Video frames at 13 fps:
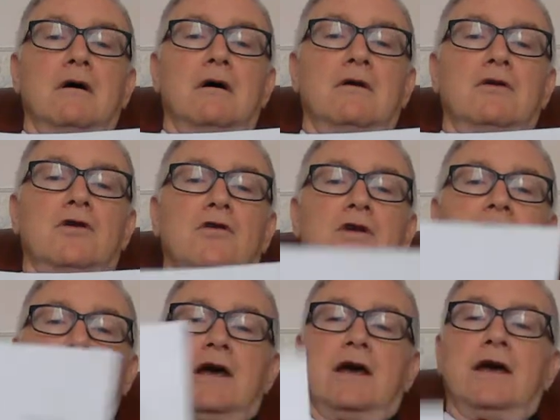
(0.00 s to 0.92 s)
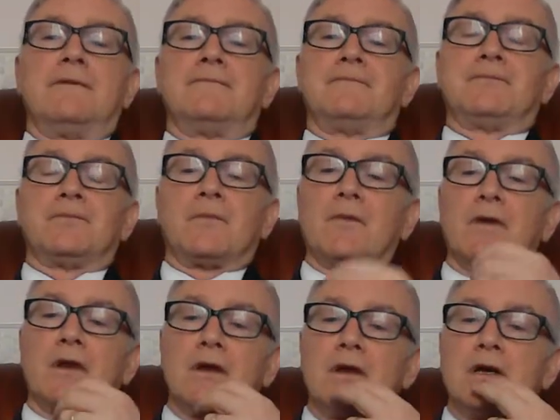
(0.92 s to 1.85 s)
Not yet.
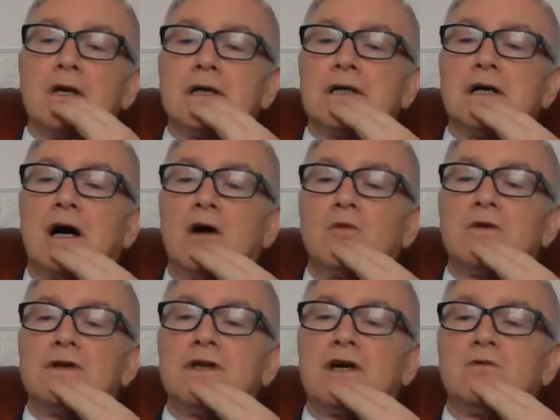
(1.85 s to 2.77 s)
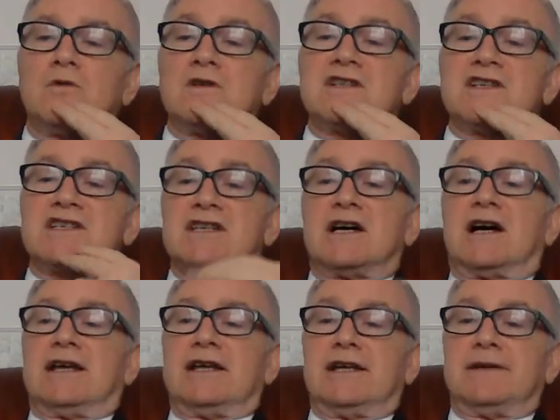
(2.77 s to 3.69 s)
I wouldn't know what to
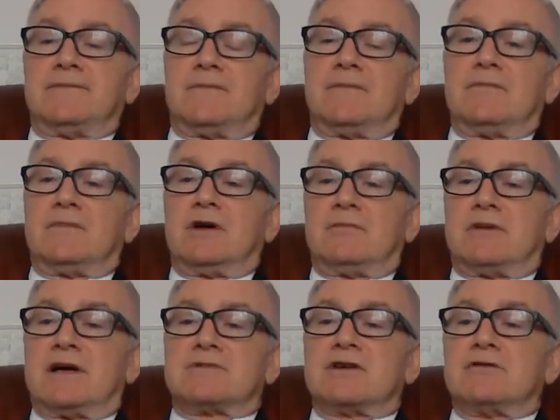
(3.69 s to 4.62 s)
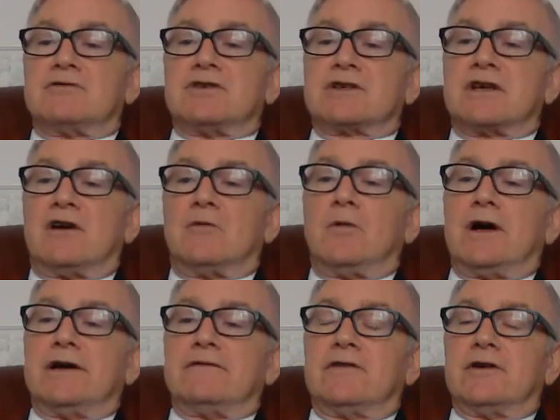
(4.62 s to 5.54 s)
say. Perhaps it'll just go
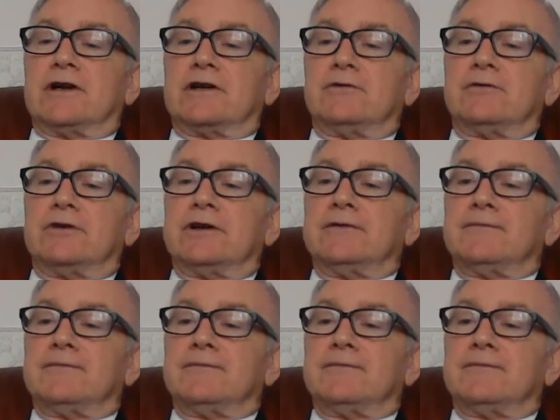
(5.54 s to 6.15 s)
away if I ignore it.